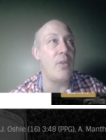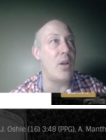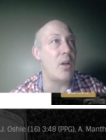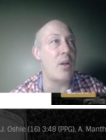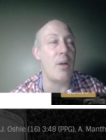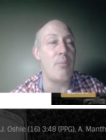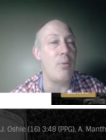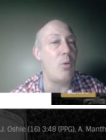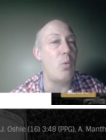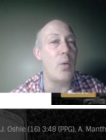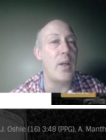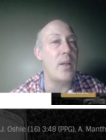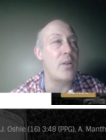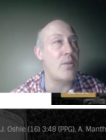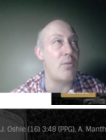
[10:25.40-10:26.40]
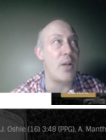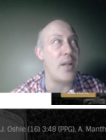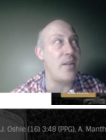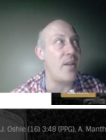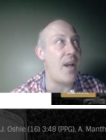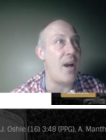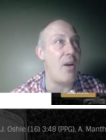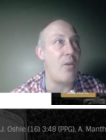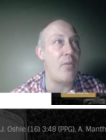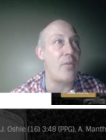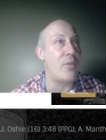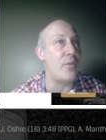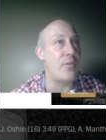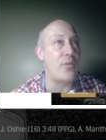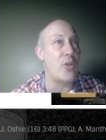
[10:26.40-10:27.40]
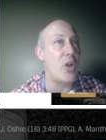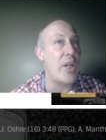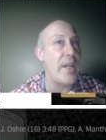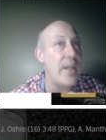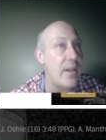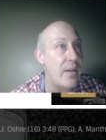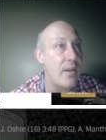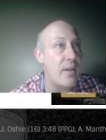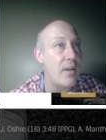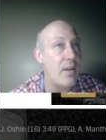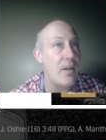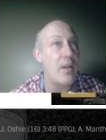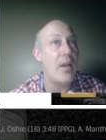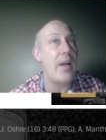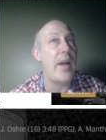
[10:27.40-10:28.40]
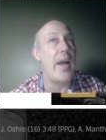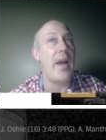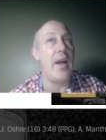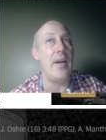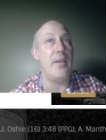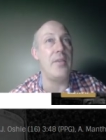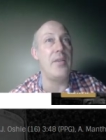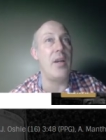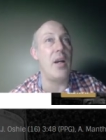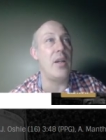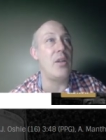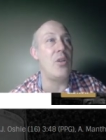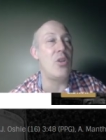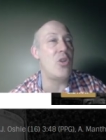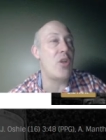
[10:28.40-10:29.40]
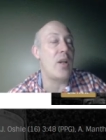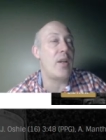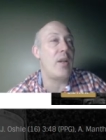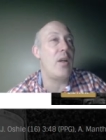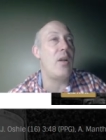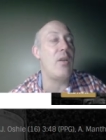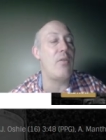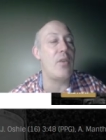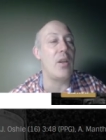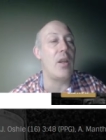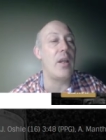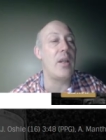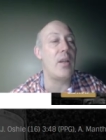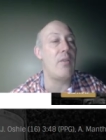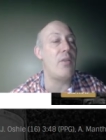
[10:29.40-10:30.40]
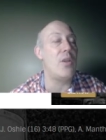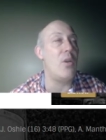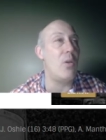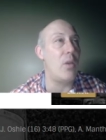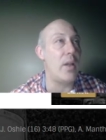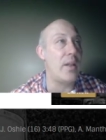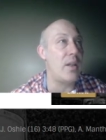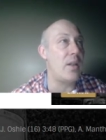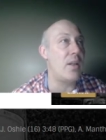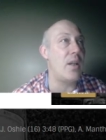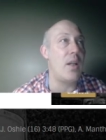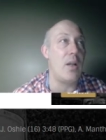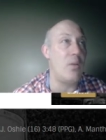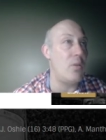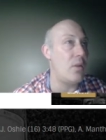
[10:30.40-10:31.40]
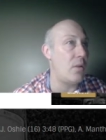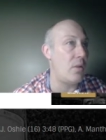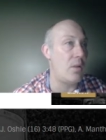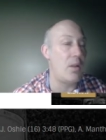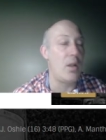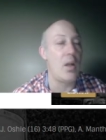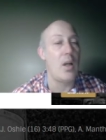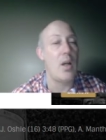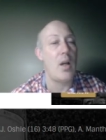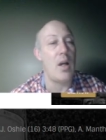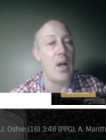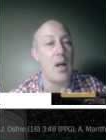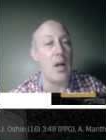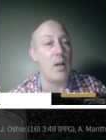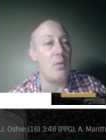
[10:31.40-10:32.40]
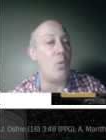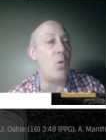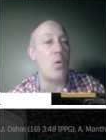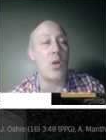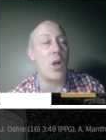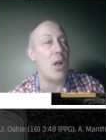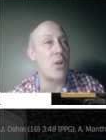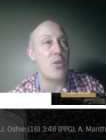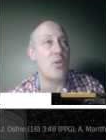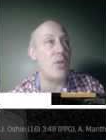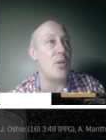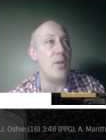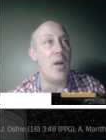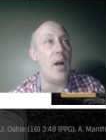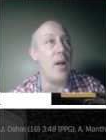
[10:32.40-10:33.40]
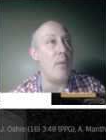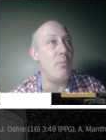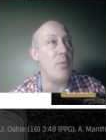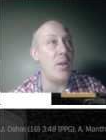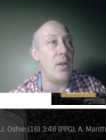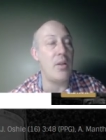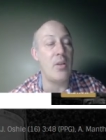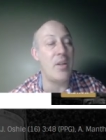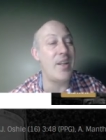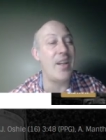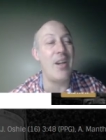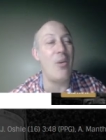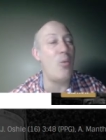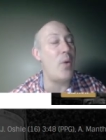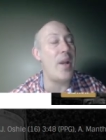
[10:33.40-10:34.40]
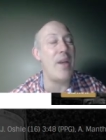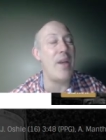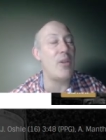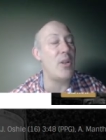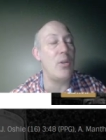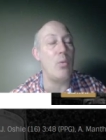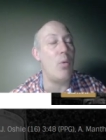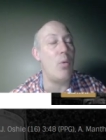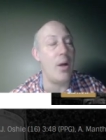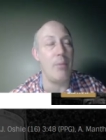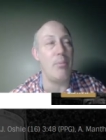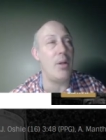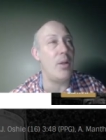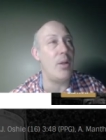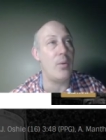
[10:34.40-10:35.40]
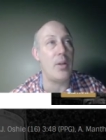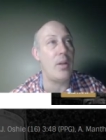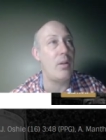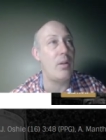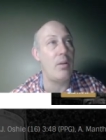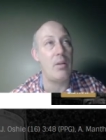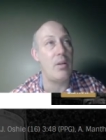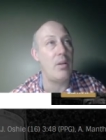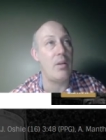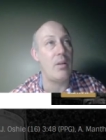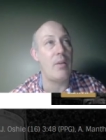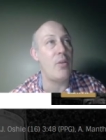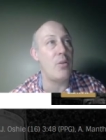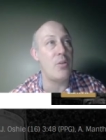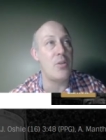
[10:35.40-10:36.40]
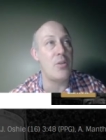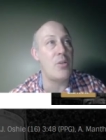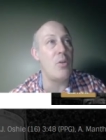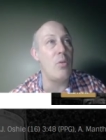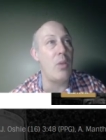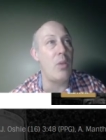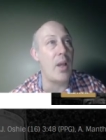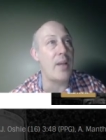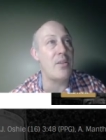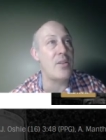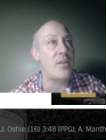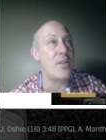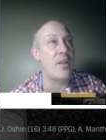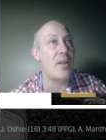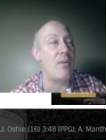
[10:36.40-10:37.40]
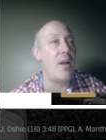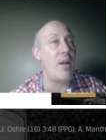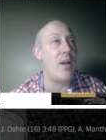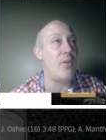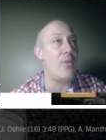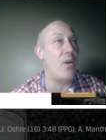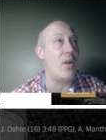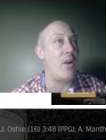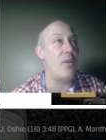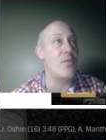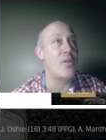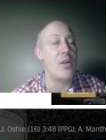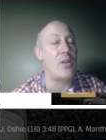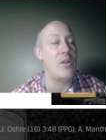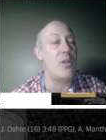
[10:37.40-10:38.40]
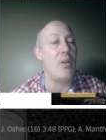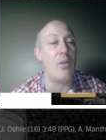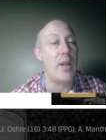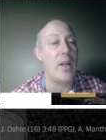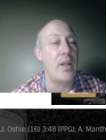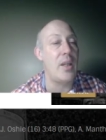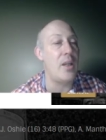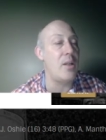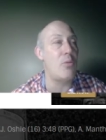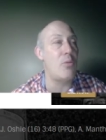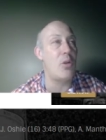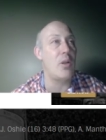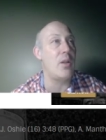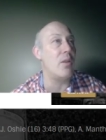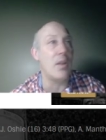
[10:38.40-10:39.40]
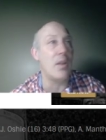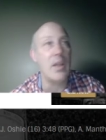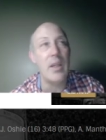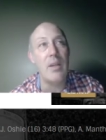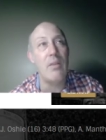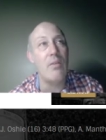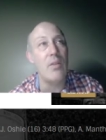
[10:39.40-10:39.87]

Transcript: a couple weeks right now for free, and you can check it out if you like it. If you don't like it, get out. It won't cost you a dime, and you can get out whenever you want, by the way. If you do like to stick around, then all of a sudden you don't like it anymore, you can leave